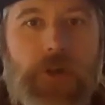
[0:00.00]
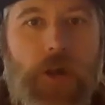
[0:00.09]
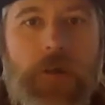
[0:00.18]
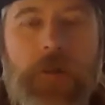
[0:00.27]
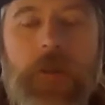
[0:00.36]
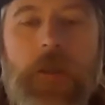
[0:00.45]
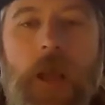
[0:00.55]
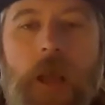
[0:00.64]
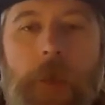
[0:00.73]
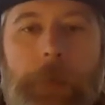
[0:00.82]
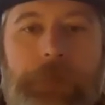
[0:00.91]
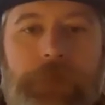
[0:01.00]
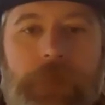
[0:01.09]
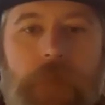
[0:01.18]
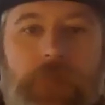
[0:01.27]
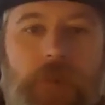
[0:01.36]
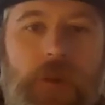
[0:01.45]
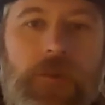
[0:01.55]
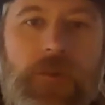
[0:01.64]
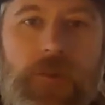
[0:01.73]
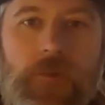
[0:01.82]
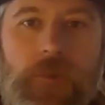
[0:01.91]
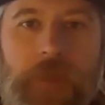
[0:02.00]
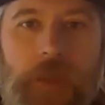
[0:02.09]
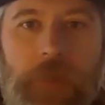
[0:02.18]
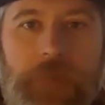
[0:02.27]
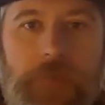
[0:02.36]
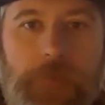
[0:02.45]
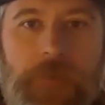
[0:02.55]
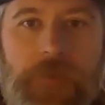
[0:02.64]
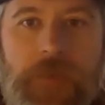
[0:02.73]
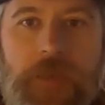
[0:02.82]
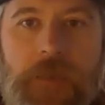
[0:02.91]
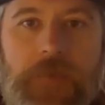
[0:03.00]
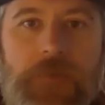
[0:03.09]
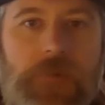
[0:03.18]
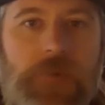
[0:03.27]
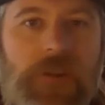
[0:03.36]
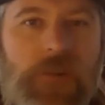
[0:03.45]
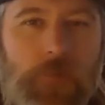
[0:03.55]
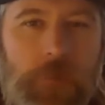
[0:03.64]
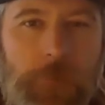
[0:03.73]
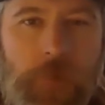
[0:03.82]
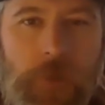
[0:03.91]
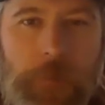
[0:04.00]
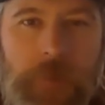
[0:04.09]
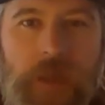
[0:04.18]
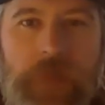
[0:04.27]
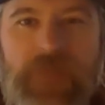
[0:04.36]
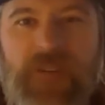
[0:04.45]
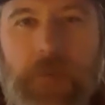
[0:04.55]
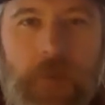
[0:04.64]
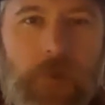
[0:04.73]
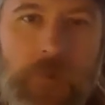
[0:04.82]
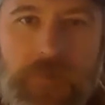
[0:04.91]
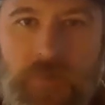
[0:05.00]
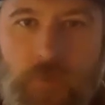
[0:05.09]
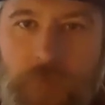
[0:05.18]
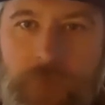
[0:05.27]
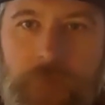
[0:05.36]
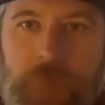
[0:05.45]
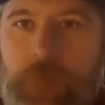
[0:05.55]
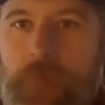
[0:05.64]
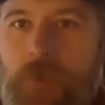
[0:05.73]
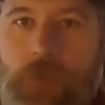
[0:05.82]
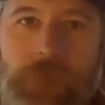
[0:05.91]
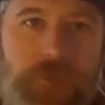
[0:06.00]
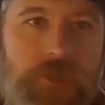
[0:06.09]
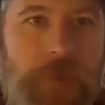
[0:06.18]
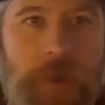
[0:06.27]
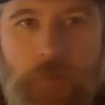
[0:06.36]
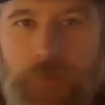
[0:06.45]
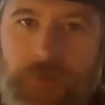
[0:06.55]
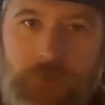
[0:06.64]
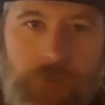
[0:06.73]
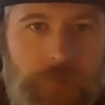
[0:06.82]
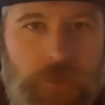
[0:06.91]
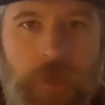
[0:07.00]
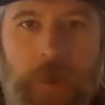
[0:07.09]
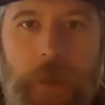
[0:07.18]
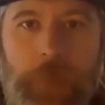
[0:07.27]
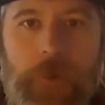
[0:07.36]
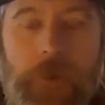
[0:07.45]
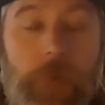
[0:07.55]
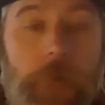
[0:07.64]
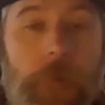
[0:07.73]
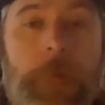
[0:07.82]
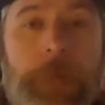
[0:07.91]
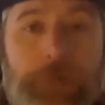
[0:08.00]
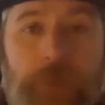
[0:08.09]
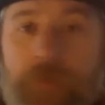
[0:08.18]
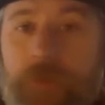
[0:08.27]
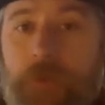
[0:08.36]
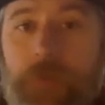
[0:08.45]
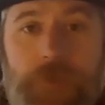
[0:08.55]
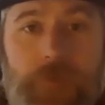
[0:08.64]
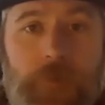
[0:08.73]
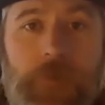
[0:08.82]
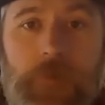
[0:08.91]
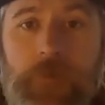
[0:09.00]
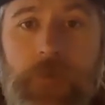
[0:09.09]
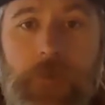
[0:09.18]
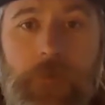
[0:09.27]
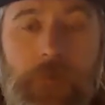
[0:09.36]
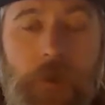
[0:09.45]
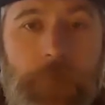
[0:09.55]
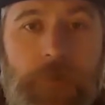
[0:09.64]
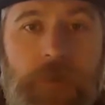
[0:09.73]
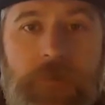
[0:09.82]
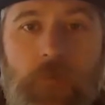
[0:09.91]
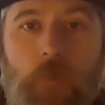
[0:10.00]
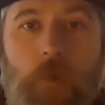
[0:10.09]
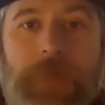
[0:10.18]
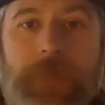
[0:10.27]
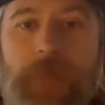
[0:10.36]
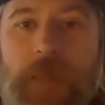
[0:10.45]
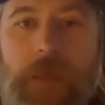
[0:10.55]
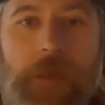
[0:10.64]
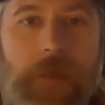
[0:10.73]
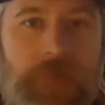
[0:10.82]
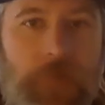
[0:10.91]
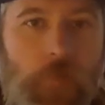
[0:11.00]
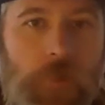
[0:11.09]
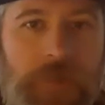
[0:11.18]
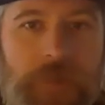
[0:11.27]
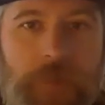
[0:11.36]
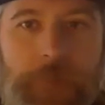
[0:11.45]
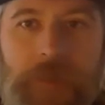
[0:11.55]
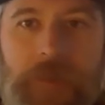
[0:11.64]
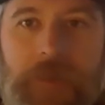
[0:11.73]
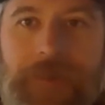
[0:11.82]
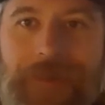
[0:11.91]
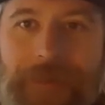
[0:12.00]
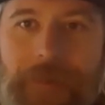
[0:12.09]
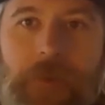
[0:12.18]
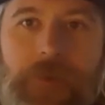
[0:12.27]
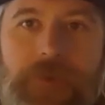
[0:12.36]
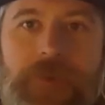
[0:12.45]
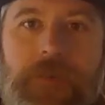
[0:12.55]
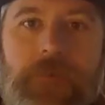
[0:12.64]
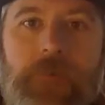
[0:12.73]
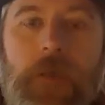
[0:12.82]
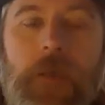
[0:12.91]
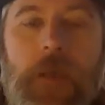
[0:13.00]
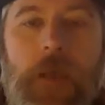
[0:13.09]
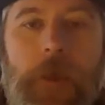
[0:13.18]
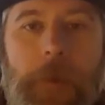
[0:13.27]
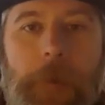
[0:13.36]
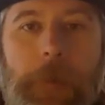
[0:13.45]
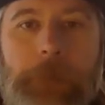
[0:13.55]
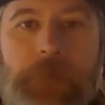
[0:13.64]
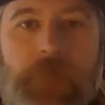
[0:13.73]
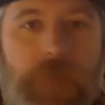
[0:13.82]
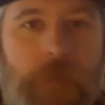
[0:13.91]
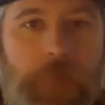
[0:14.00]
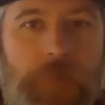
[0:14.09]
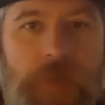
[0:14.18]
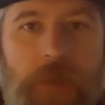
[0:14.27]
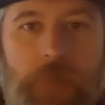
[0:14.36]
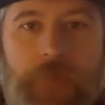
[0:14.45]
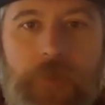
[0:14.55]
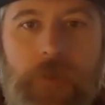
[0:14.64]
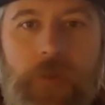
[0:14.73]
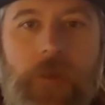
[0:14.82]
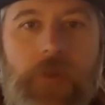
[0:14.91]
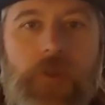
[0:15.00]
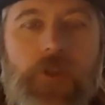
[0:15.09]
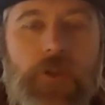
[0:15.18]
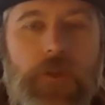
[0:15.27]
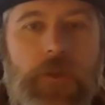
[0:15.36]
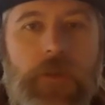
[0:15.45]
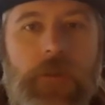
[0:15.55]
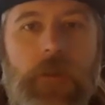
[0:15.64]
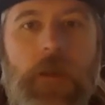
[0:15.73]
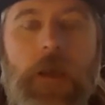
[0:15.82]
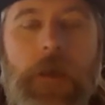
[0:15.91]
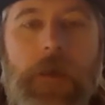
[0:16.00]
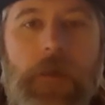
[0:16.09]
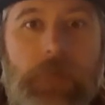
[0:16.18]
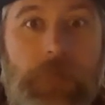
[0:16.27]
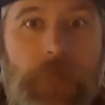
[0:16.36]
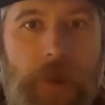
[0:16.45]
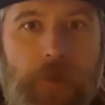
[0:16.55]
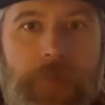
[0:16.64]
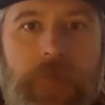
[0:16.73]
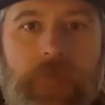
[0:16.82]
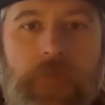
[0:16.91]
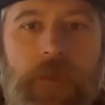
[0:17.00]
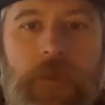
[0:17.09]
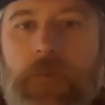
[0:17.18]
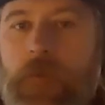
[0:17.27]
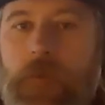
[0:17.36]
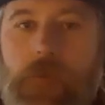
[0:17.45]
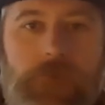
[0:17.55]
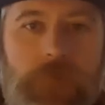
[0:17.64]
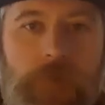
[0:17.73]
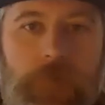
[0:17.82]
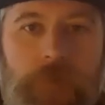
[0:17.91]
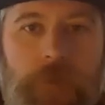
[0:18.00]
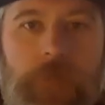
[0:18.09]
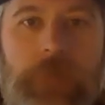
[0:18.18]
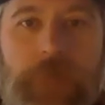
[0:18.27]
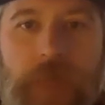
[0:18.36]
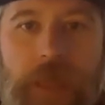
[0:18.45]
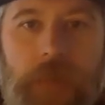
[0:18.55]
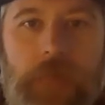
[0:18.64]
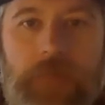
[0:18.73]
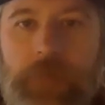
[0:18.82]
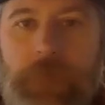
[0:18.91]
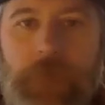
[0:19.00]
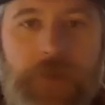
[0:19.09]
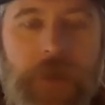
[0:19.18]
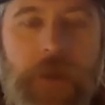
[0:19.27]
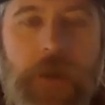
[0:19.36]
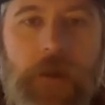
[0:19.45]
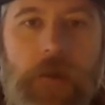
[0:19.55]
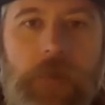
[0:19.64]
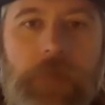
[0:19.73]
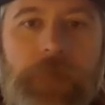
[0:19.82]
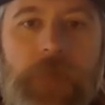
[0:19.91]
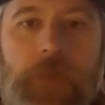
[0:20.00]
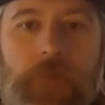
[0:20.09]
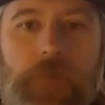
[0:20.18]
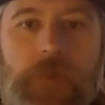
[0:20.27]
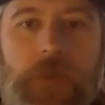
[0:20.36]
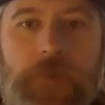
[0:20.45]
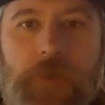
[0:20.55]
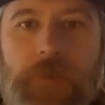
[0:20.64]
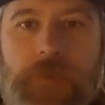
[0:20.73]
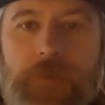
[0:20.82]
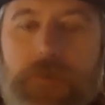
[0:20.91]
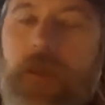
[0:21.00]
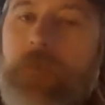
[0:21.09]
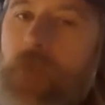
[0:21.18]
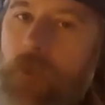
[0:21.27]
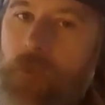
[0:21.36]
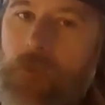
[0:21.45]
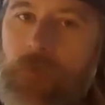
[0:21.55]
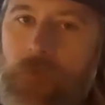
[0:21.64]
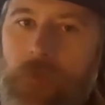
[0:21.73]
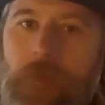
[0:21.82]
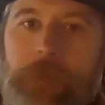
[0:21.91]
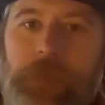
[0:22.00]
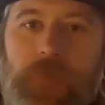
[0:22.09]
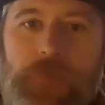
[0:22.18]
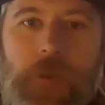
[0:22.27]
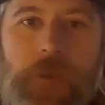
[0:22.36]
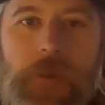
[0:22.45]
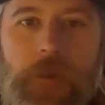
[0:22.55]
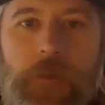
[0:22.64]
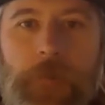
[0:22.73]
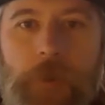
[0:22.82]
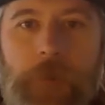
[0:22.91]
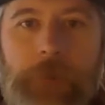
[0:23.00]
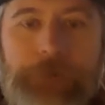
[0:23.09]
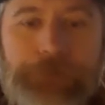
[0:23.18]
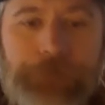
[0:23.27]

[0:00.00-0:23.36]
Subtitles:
to turn. If you're going to do like an FTP test, or you're going to really put in a big effort, you're going to go on Zwift and go for 2 hours and really try and hammer it out, make sure do a good comprehensive warm-up and some one-legged pedaling. And I guarantee you, if you couple that with a good environment, with a good fan and some fresh air and good hydration and stuff, you'll knock it out of the park.